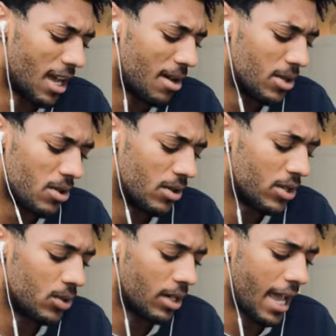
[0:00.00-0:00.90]
i don't know
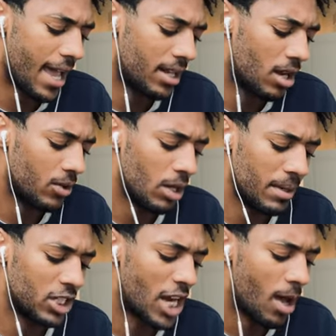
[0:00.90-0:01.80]
you could have had uh, you could be
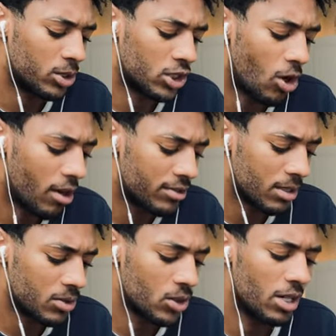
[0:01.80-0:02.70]
a child star of
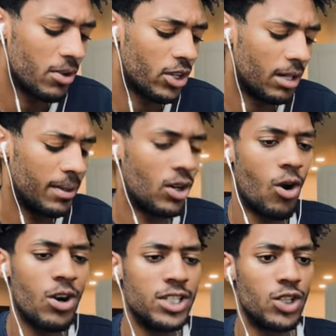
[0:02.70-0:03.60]
some sort your mother could have been an
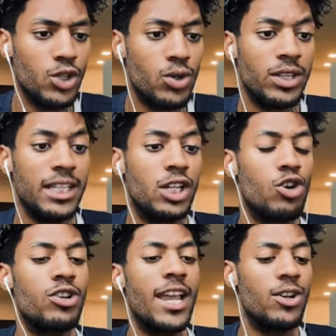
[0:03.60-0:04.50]
artist or you're the
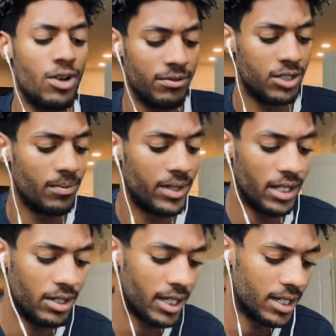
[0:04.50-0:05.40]
creator of something
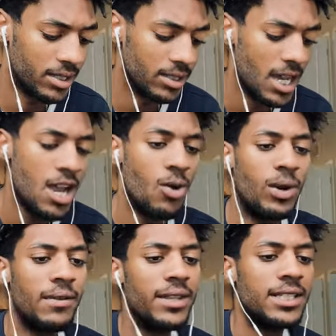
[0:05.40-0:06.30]
here cancer
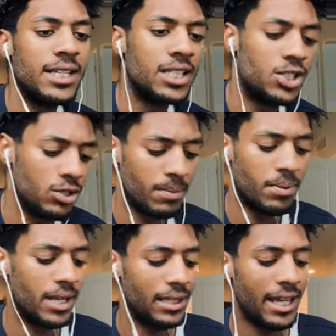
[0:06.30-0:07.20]
whatever this is that you've been
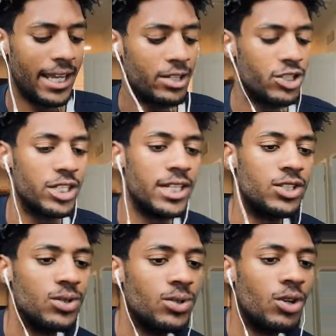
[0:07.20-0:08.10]
putting a lot of energy
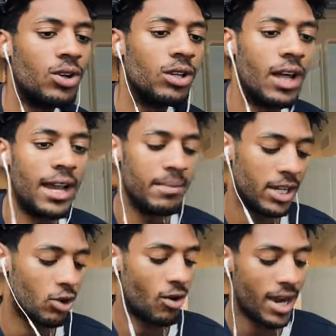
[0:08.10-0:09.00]
into
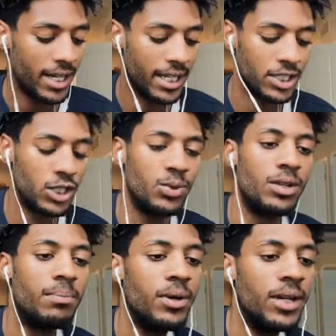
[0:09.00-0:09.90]
climbing grinding continuing
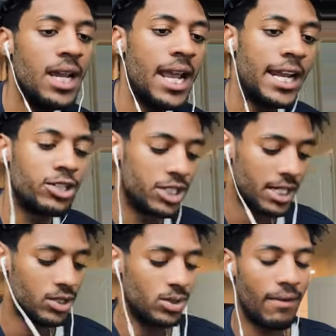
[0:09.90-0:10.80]
to put energy
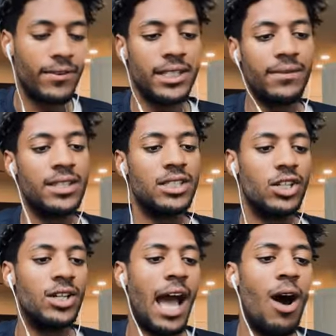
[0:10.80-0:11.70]
into i feel as if this is a
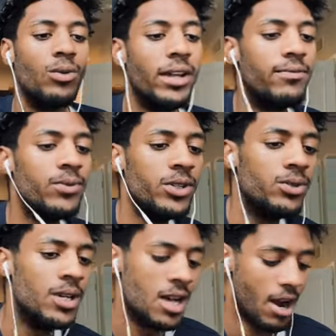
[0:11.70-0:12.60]
good outlet for
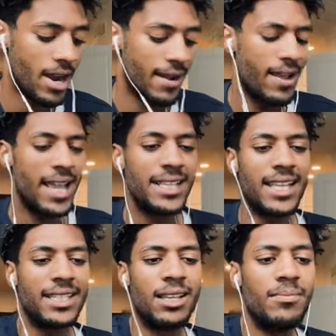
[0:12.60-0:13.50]
you all right it's
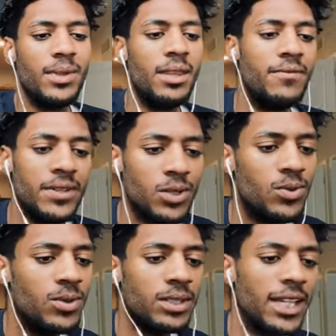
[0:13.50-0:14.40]
like something in the
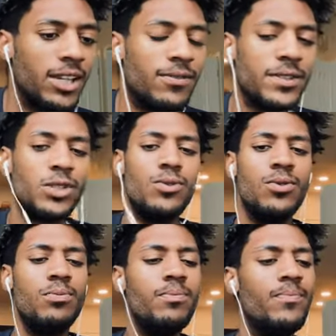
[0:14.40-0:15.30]
physical it's like your
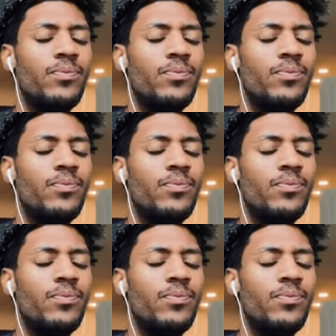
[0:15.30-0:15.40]
physical